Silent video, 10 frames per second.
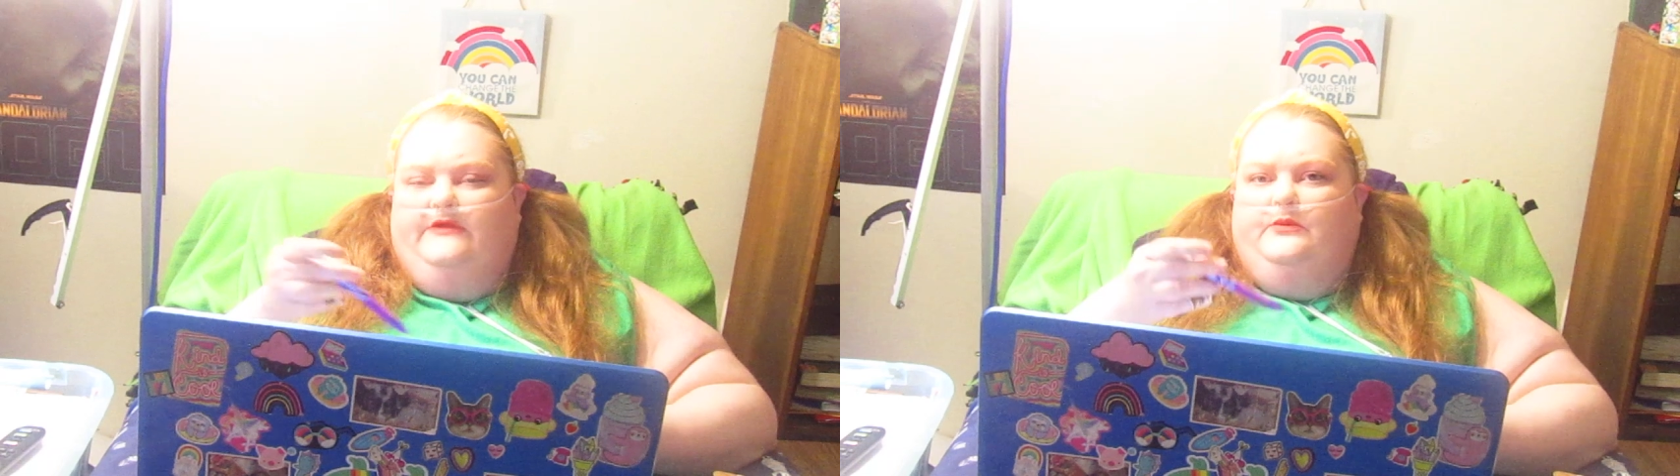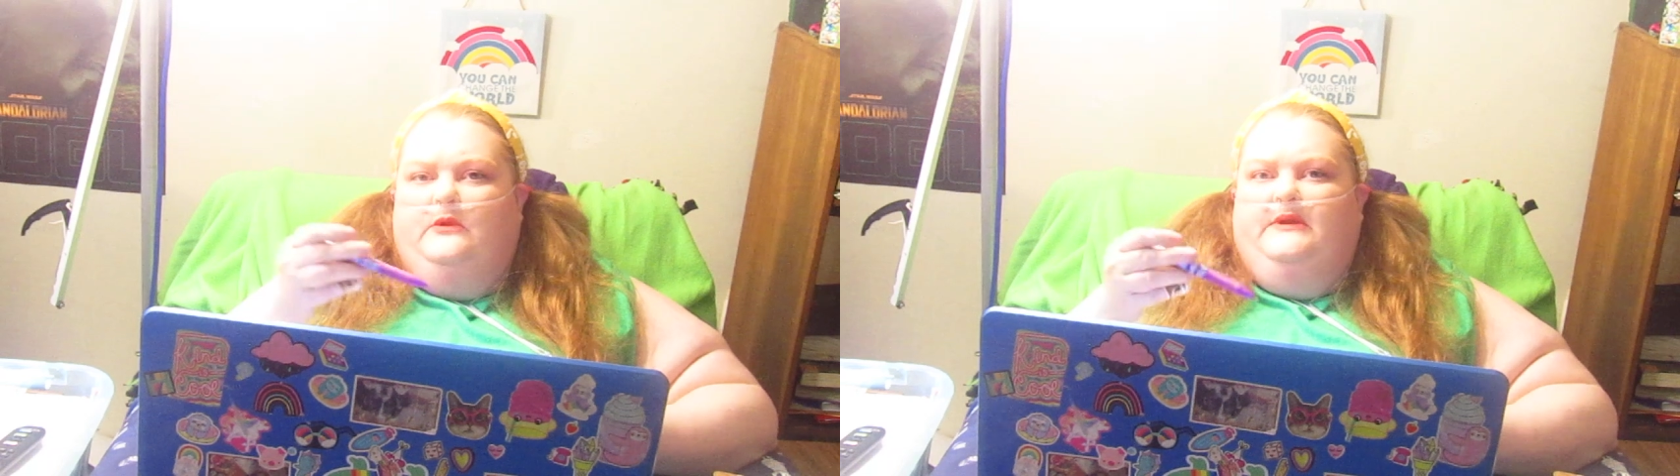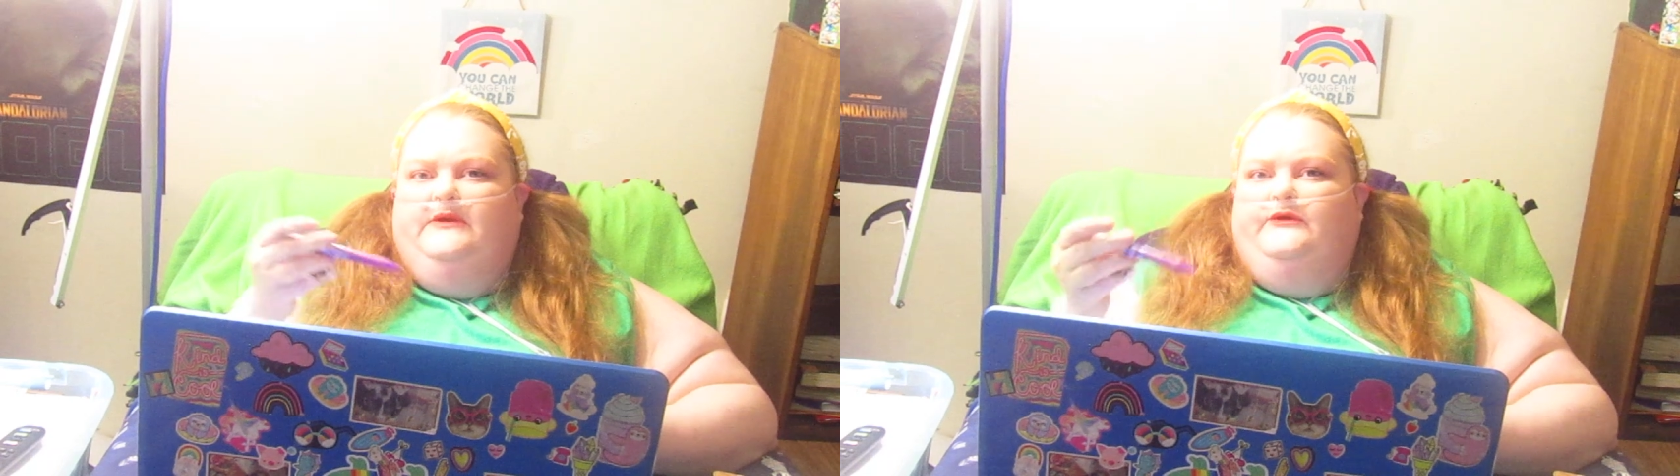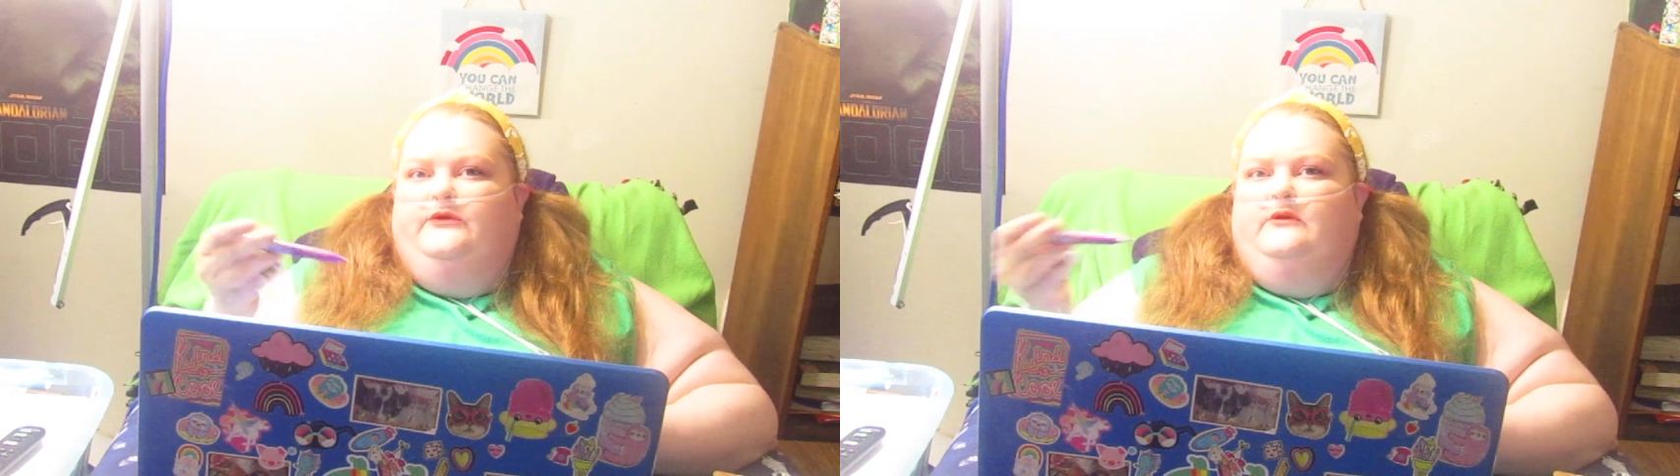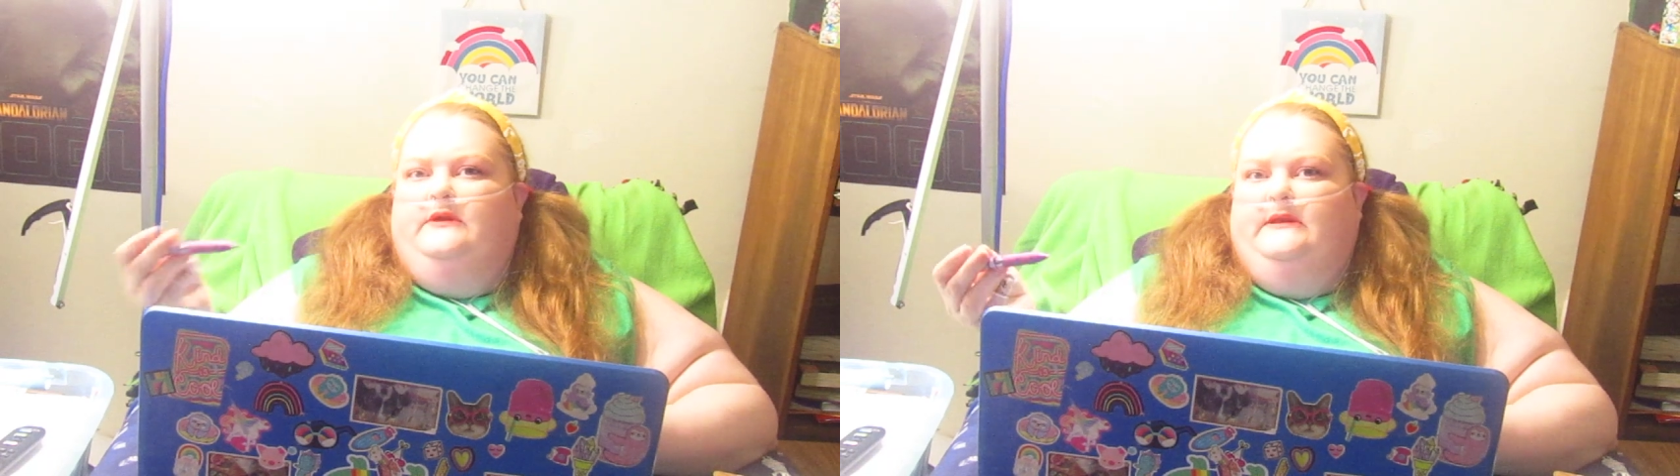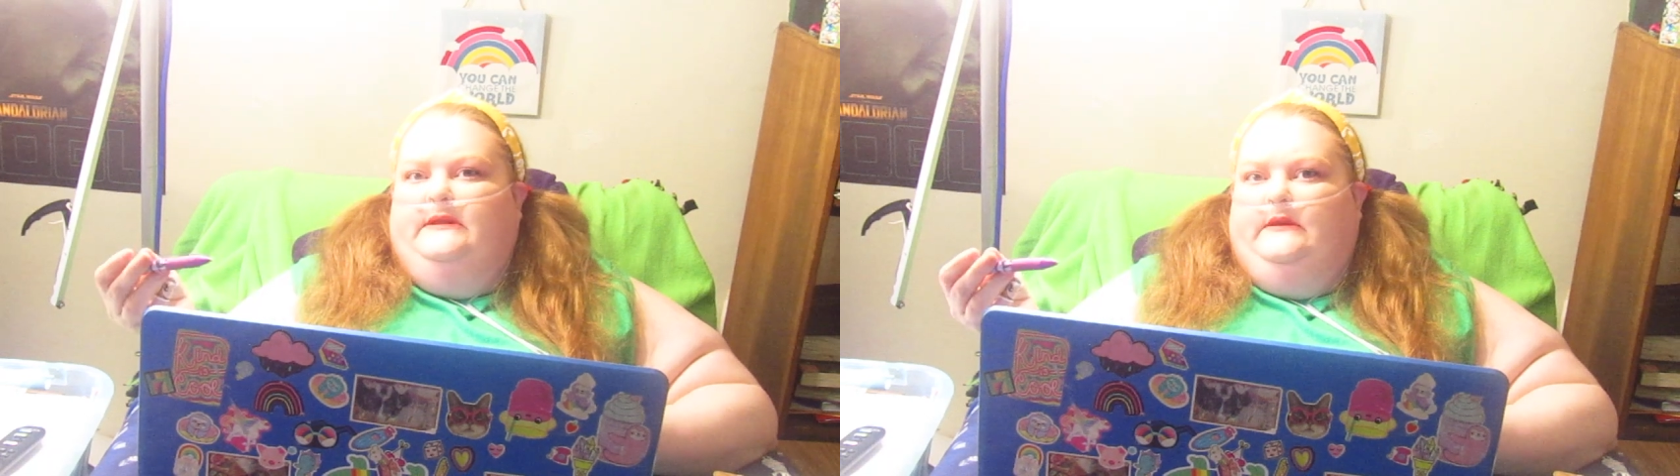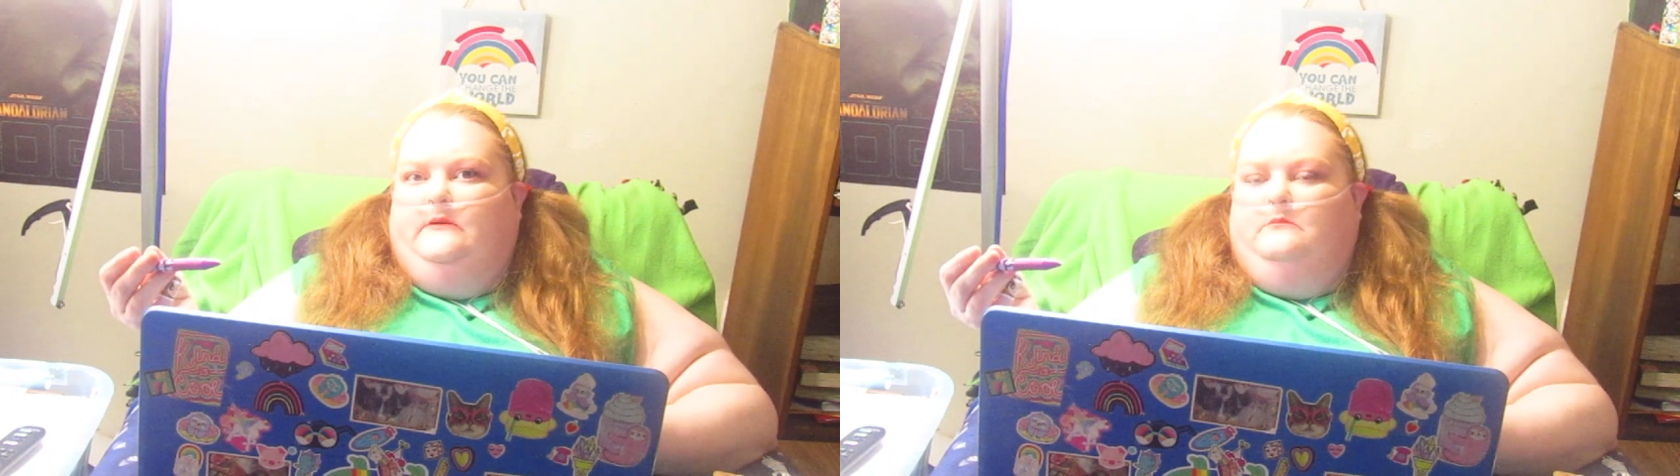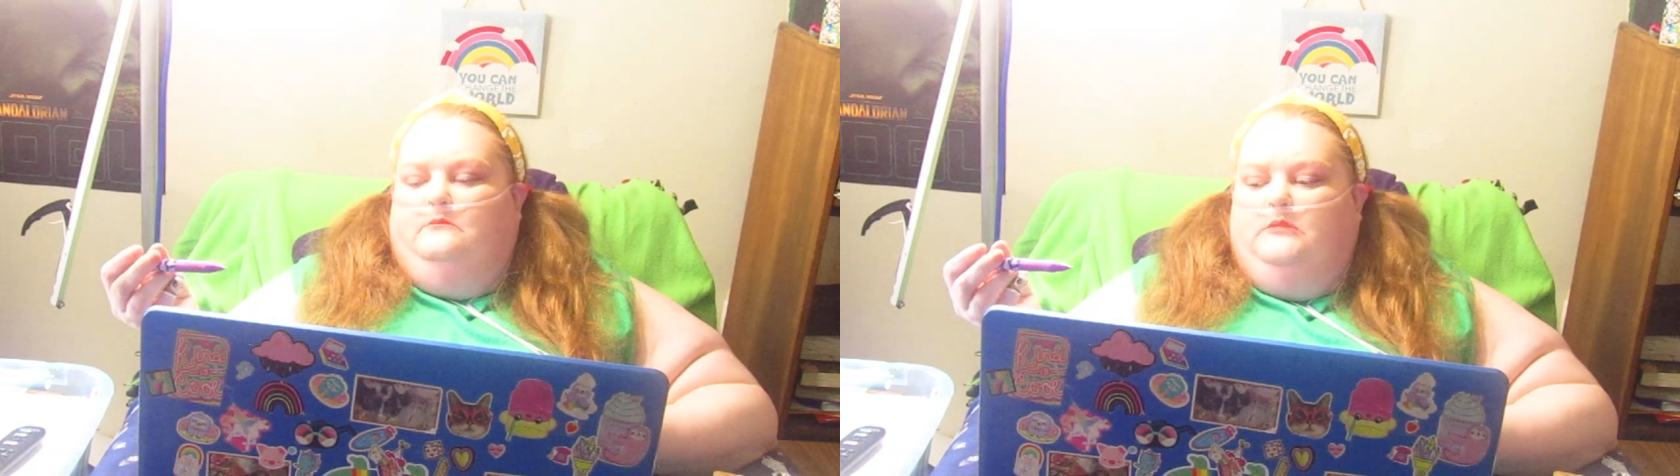just want to make sure you're getting them.